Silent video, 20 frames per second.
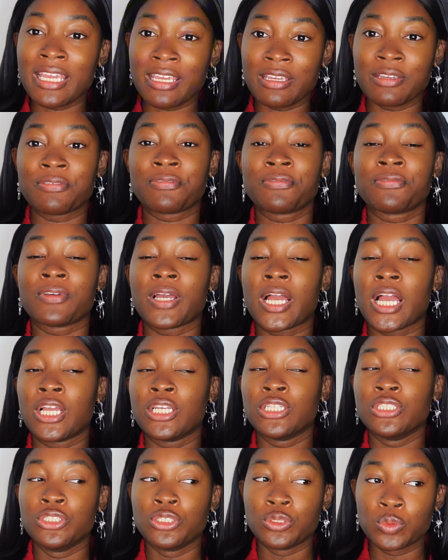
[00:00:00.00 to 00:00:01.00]
if
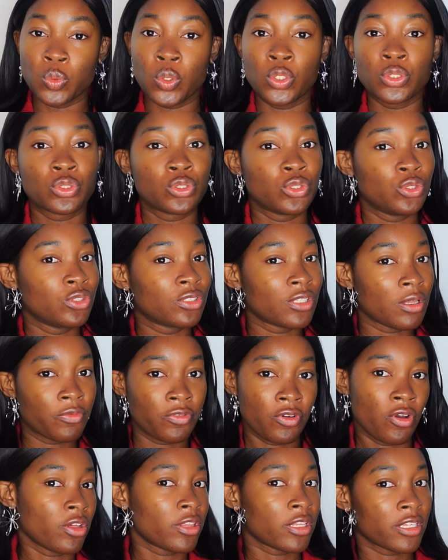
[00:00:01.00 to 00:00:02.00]
you want to use them
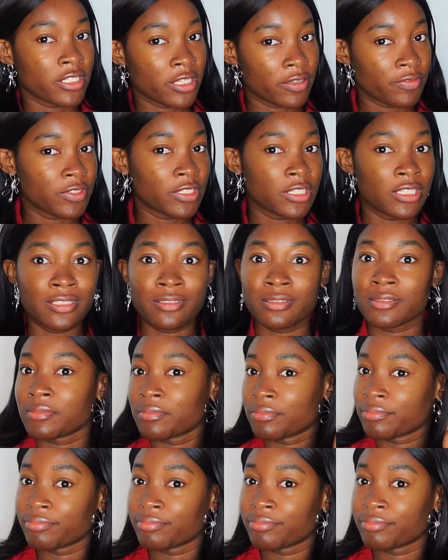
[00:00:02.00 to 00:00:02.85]
for other services.